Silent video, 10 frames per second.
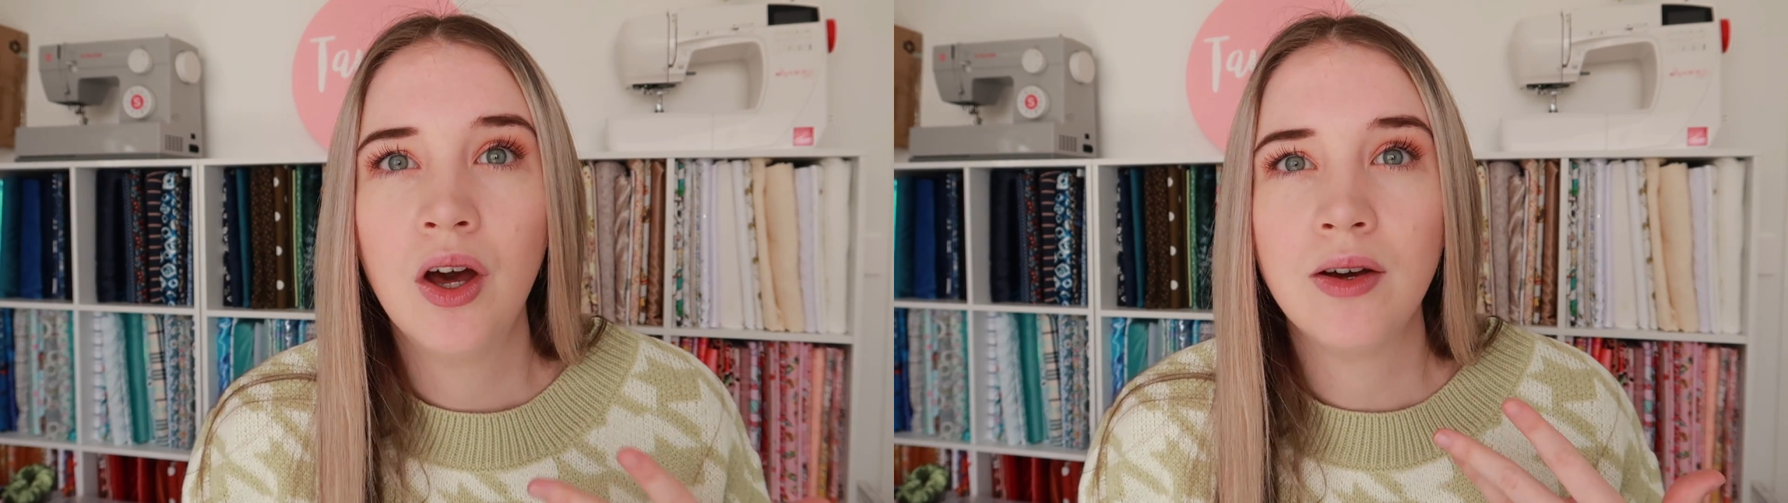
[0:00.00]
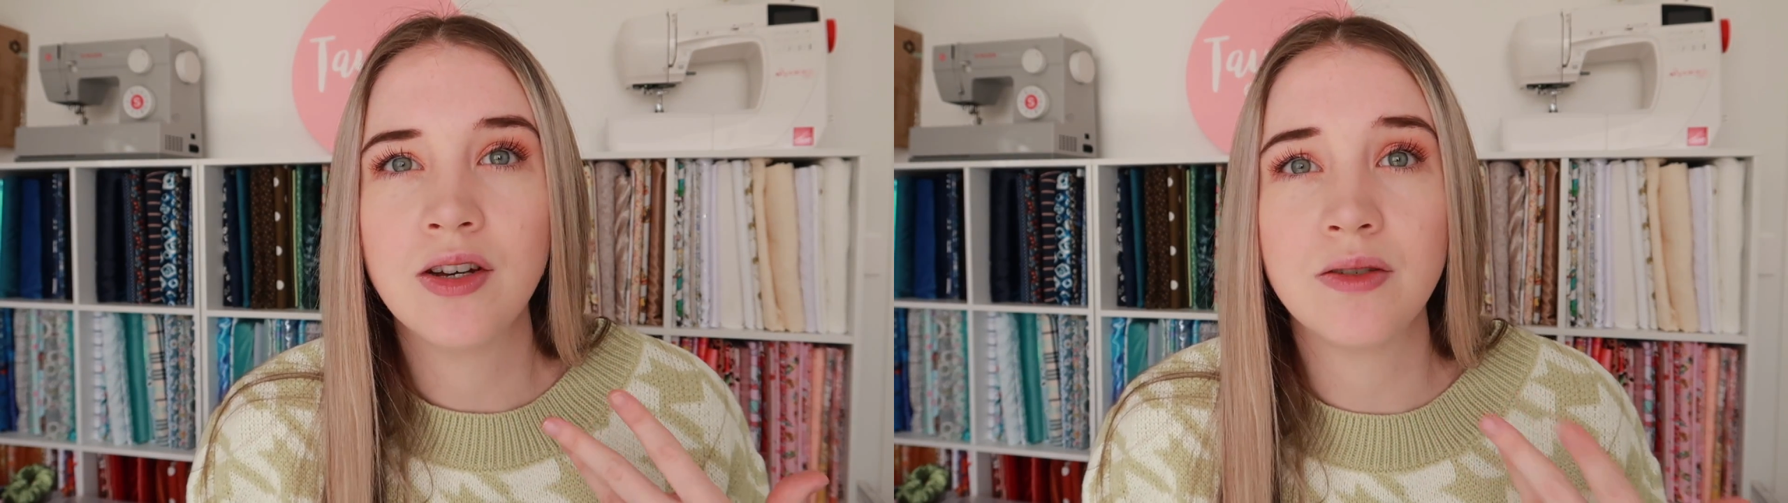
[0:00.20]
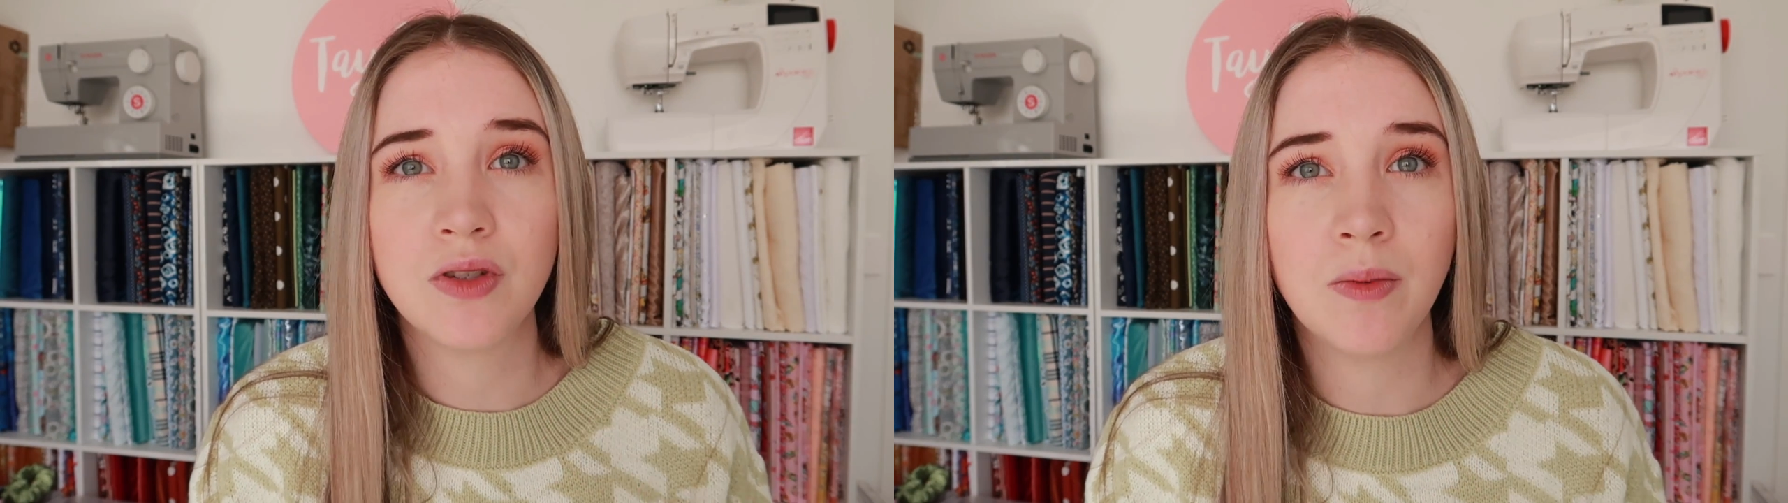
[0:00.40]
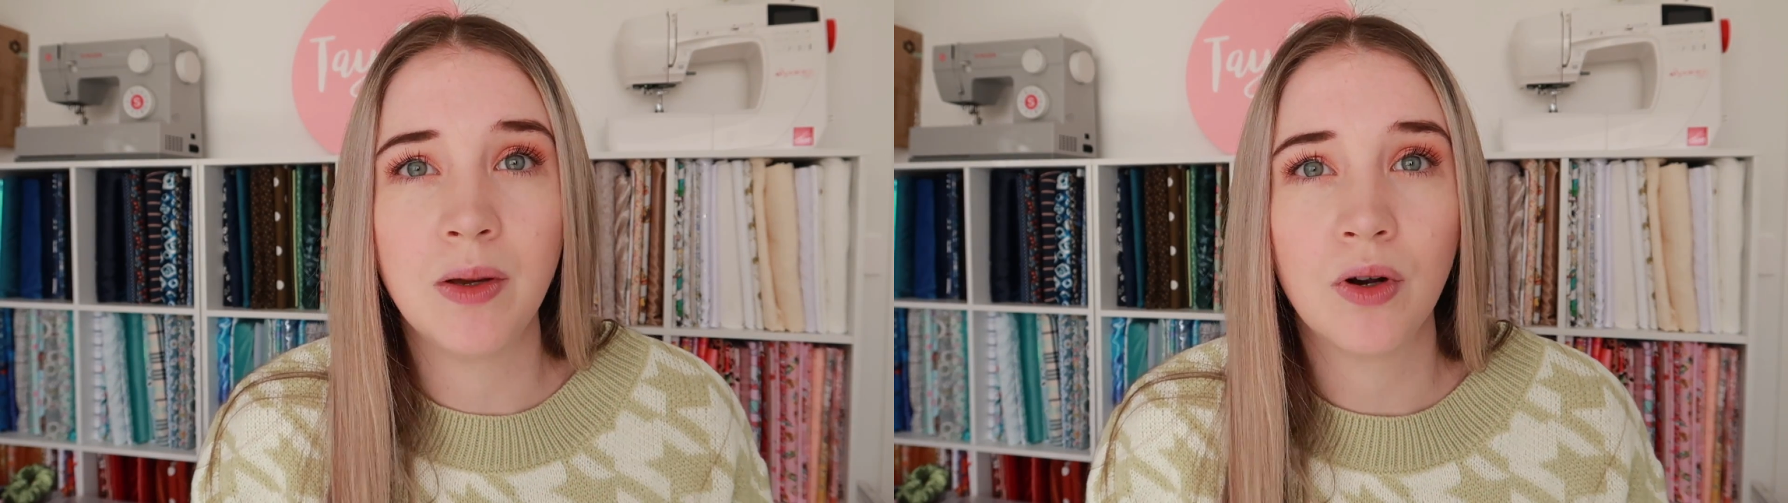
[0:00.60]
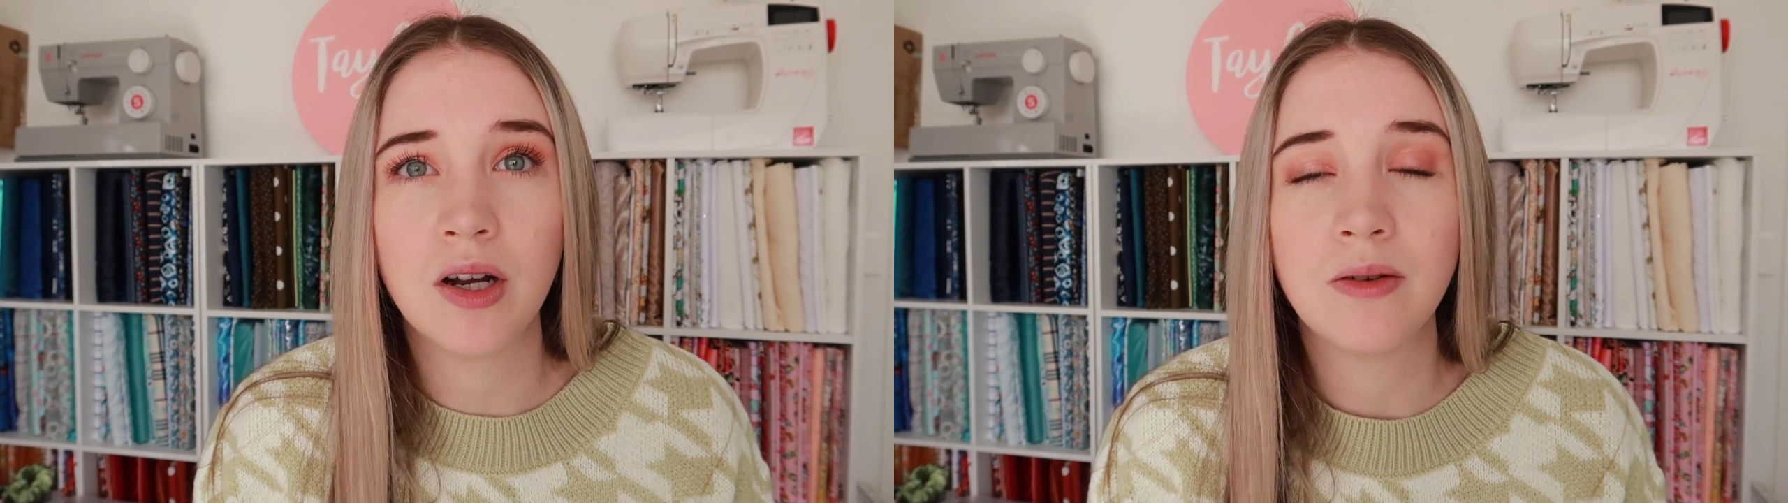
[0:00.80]
because of so
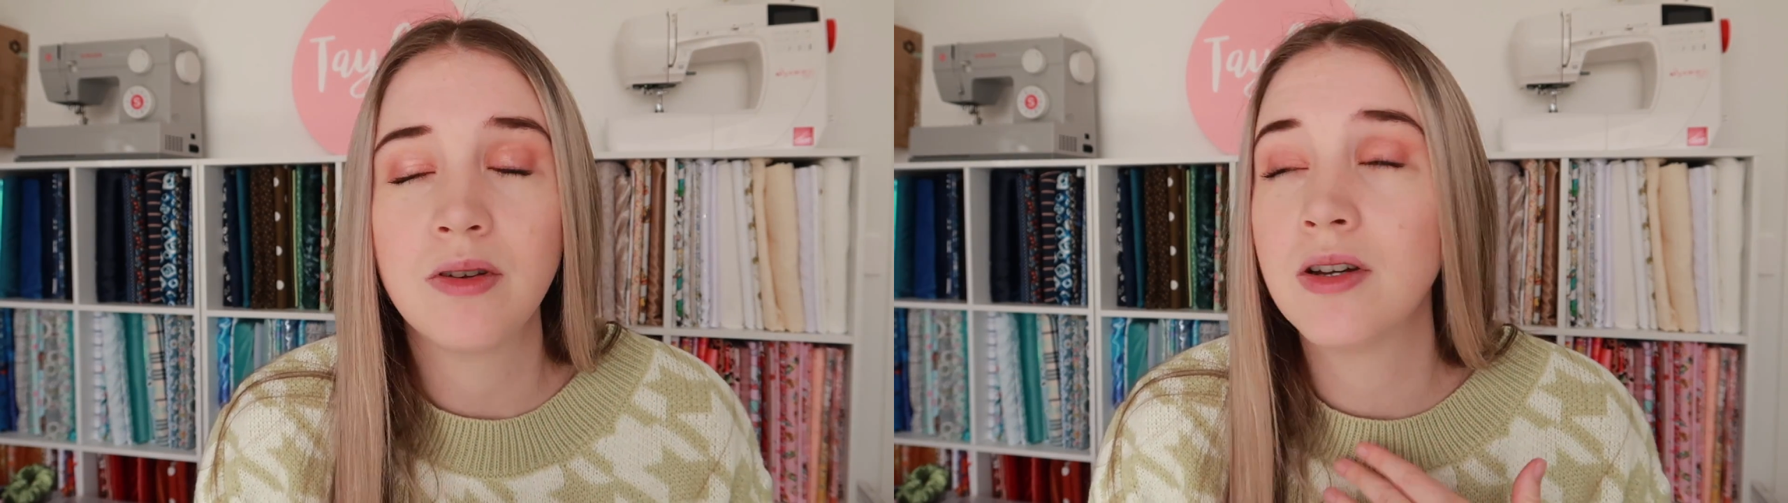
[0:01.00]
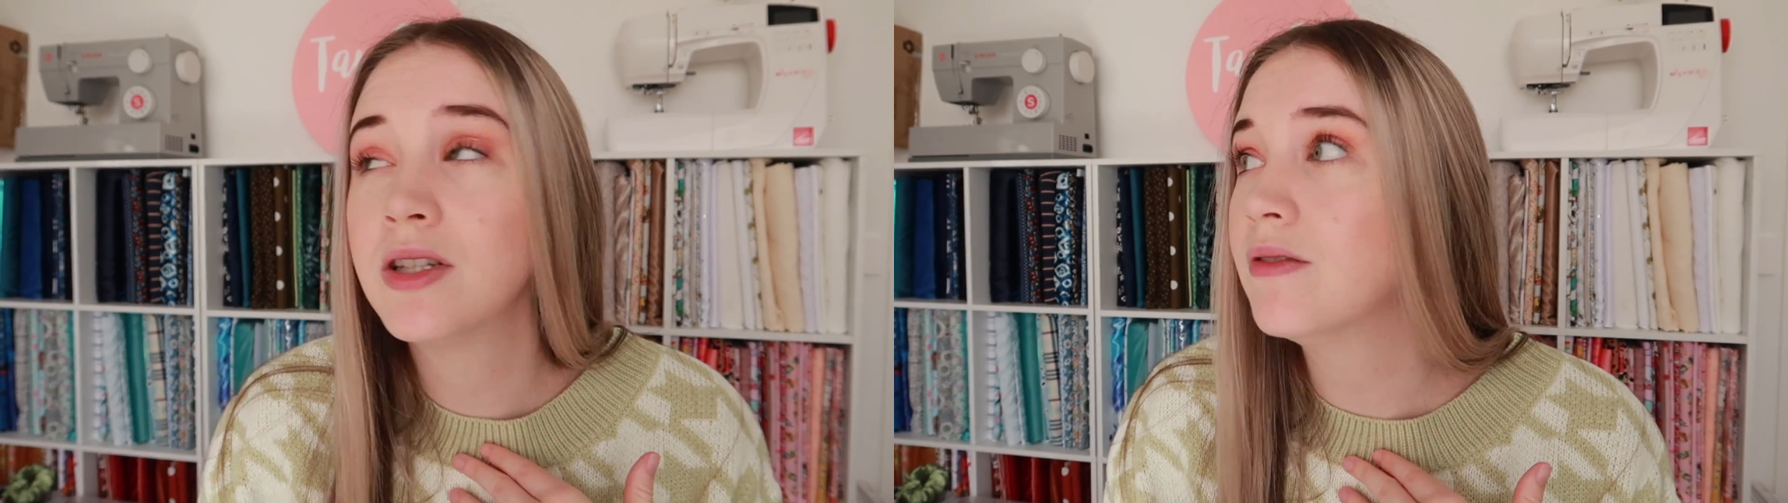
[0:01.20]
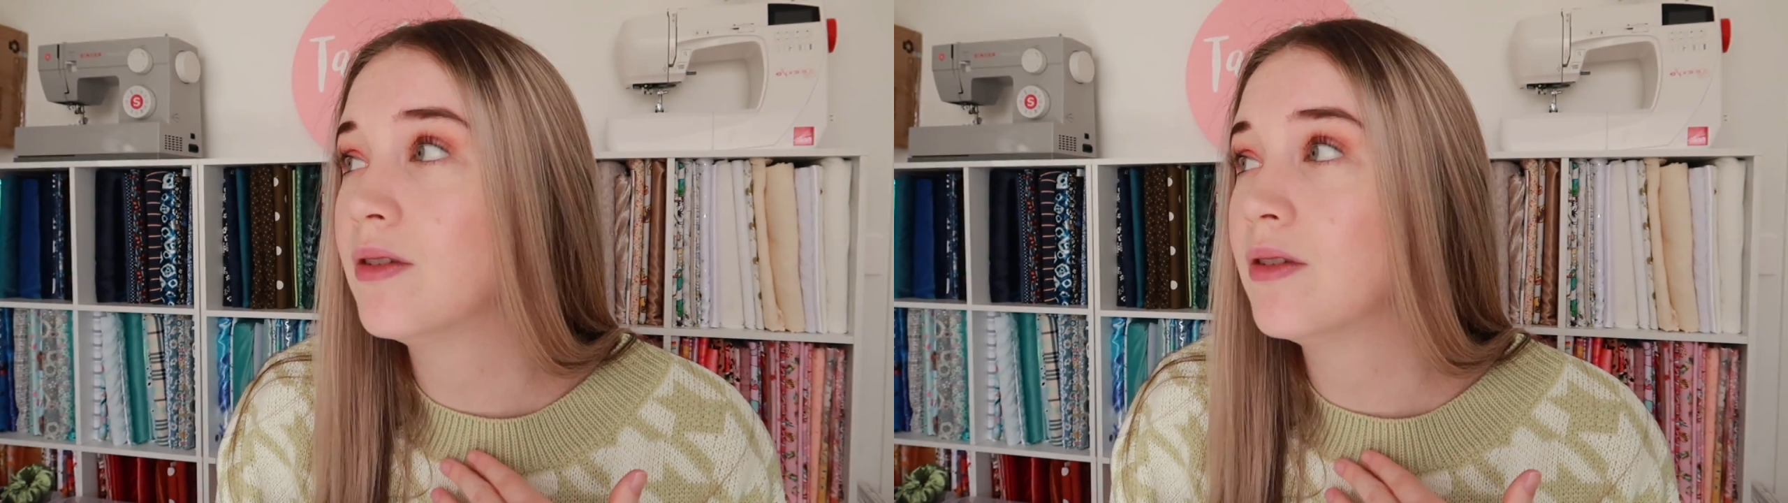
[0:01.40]
many products, because of